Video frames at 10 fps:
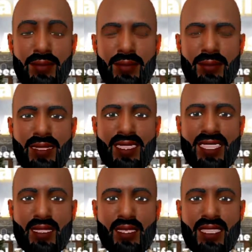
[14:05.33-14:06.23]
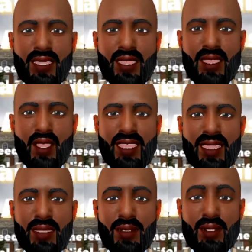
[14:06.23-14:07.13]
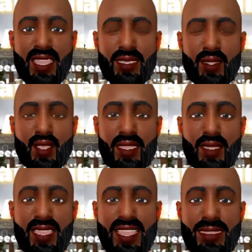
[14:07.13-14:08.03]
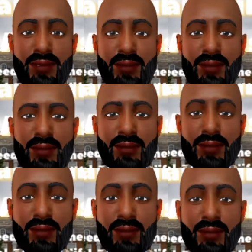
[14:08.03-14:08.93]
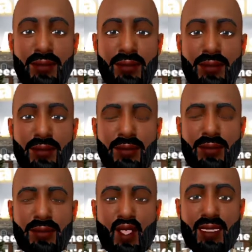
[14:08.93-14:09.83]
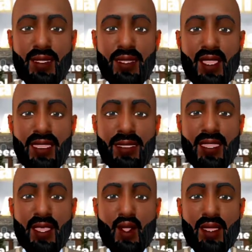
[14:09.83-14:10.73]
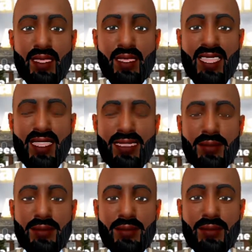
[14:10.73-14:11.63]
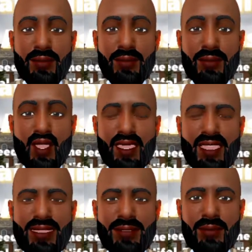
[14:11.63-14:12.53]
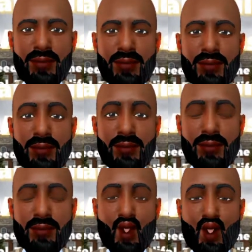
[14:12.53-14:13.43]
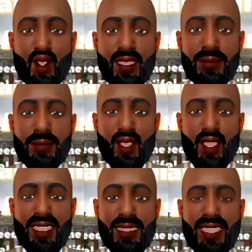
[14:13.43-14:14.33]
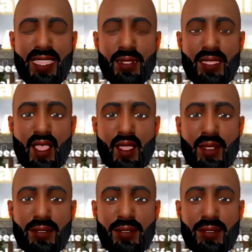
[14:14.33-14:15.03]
and then you simply transfer the shares. All right, you purchase all of the shares from it for $100,000.